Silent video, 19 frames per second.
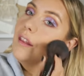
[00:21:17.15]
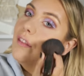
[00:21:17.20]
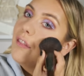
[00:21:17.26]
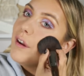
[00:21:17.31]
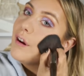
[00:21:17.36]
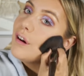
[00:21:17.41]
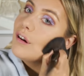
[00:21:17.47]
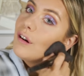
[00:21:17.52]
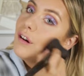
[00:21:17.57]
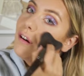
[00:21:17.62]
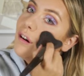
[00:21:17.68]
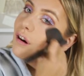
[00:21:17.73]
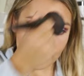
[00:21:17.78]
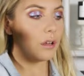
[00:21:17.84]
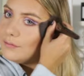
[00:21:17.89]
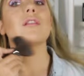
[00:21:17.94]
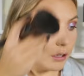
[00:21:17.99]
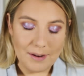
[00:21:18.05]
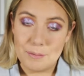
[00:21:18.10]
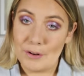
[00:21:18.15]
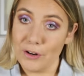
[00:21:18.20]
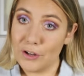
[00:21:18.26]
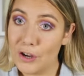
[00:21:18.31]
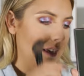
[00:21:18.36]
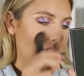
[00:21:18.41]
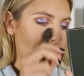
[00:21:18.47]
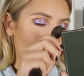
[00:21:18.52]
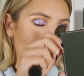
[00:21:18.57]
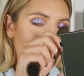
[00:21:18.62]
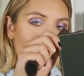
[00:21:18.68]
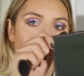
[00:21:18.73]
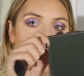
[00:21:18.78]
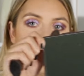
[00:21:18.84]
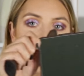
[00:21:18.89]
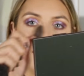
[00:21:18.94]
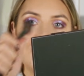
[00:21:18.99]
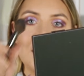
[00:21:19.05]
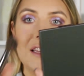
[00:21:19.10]
in there. I'm gonna get into
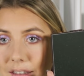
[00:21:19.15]
this